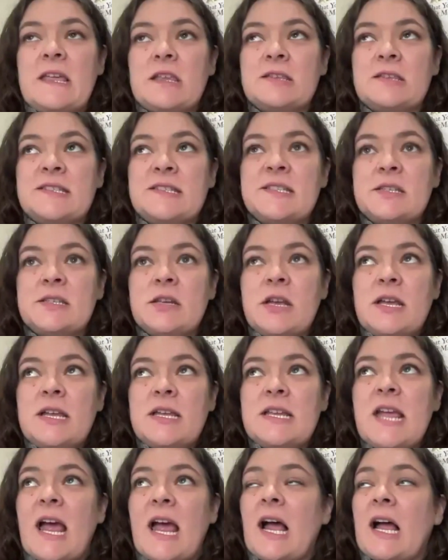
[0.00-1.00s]
it's
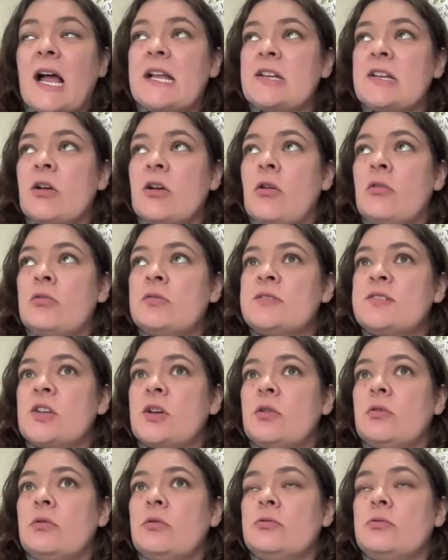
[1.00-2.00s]
yeah, and
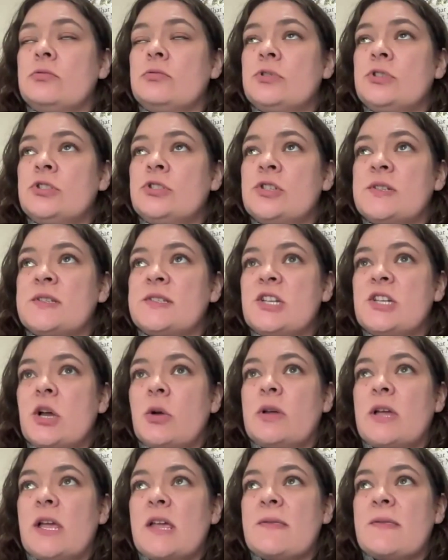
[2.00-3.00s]
also just
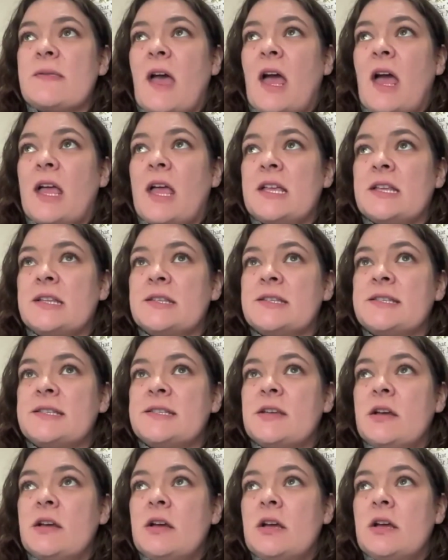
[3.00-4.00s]
knowing that
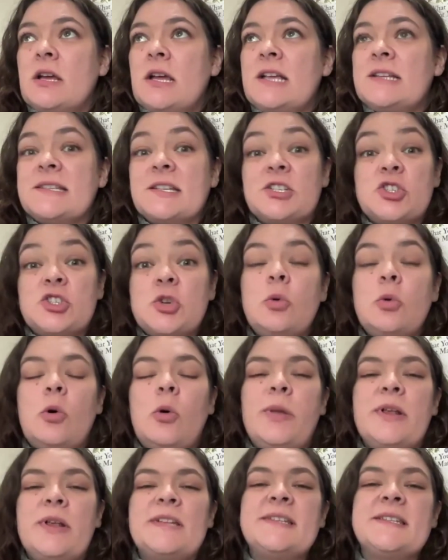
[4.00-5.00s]
it's a tool,
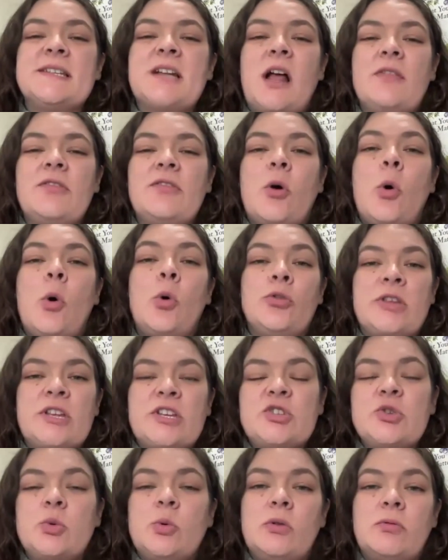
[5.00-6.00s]
but it's not the only
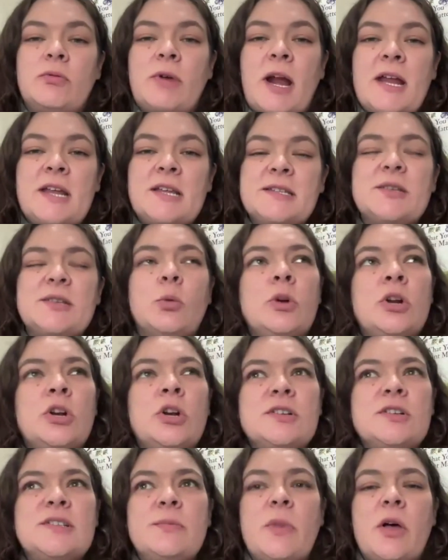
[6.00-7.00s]
tool, right? So what
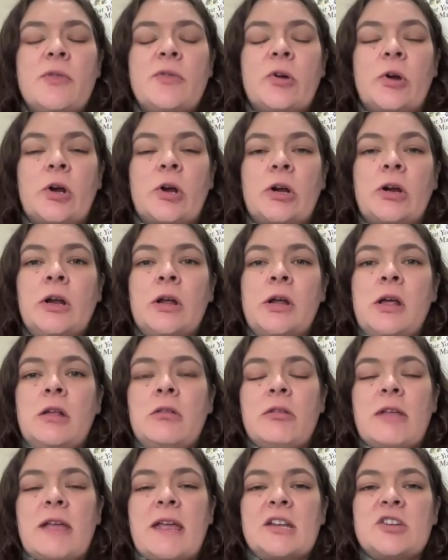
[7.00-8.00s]
are some other
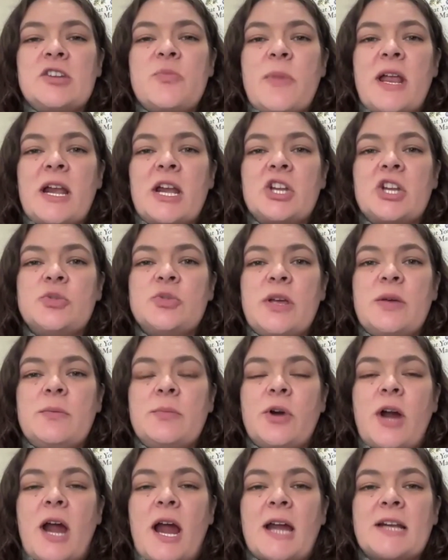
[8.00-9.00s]
land management
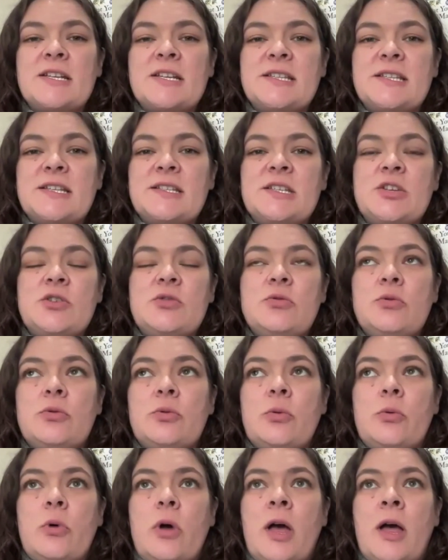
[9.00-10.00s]
practices
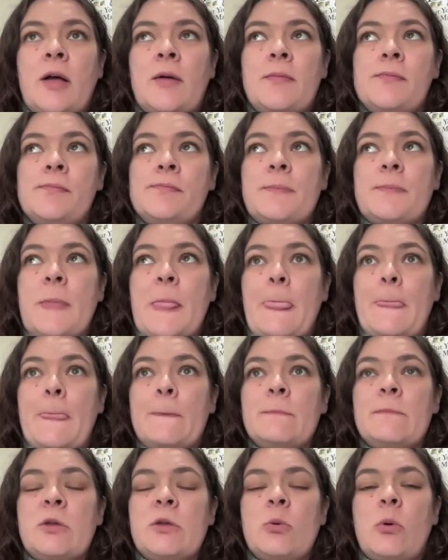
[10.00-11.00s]
you
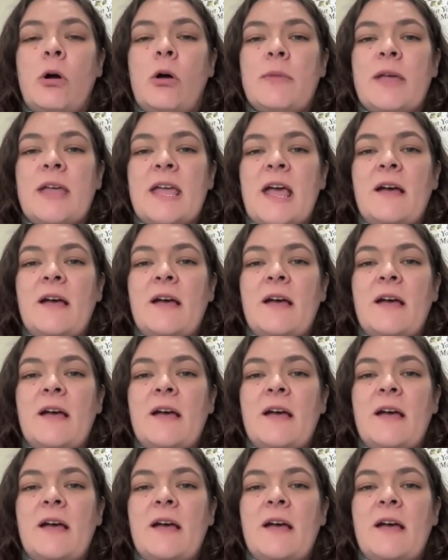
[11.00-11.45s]
all may